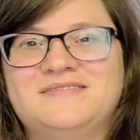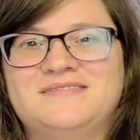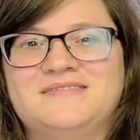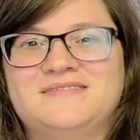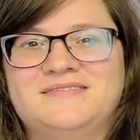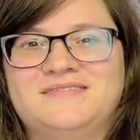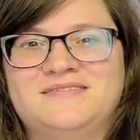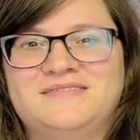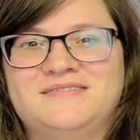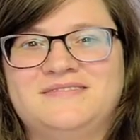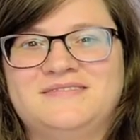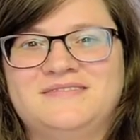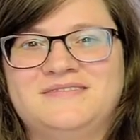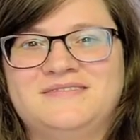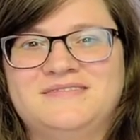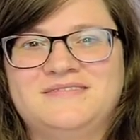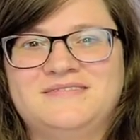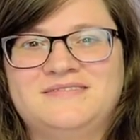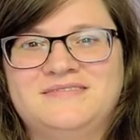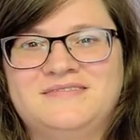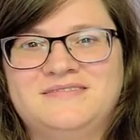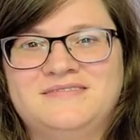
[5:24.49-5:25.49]

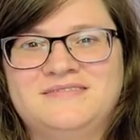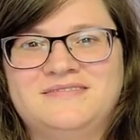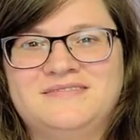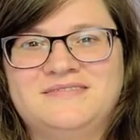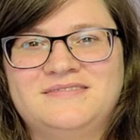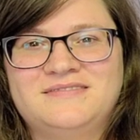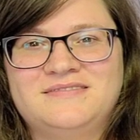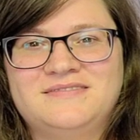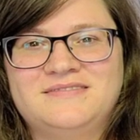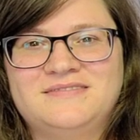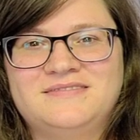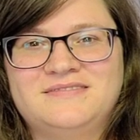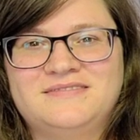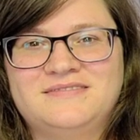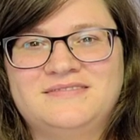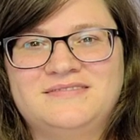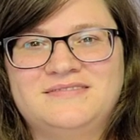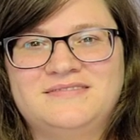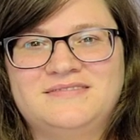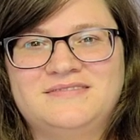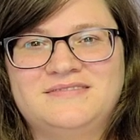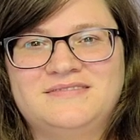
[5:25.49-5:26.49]

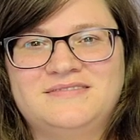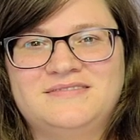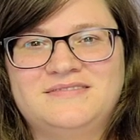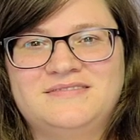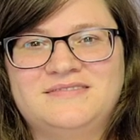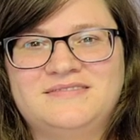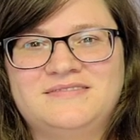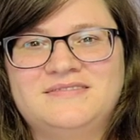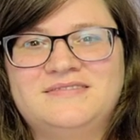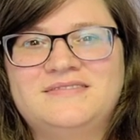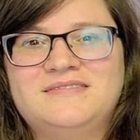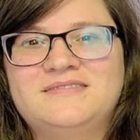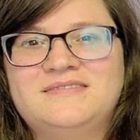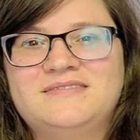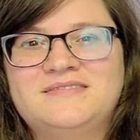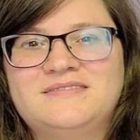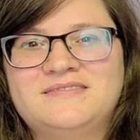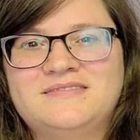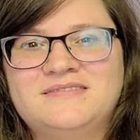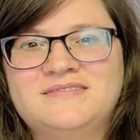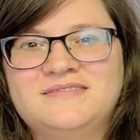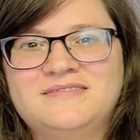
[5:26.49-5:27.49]

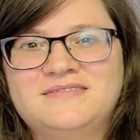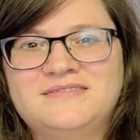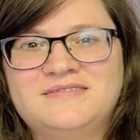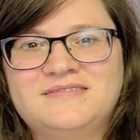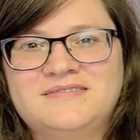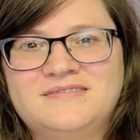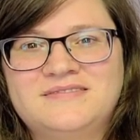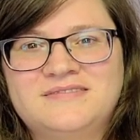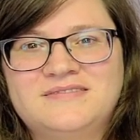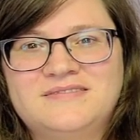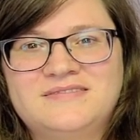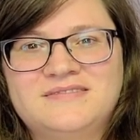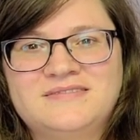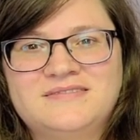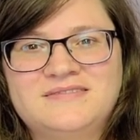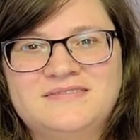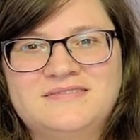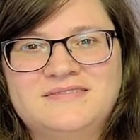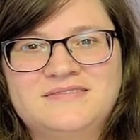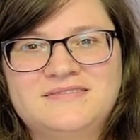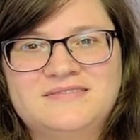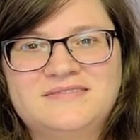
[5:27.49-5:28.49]

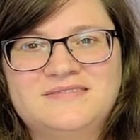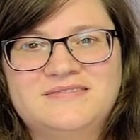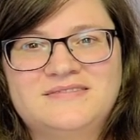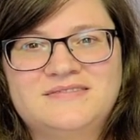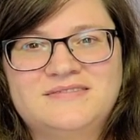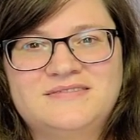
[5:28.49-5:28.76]
The person shown says nothing.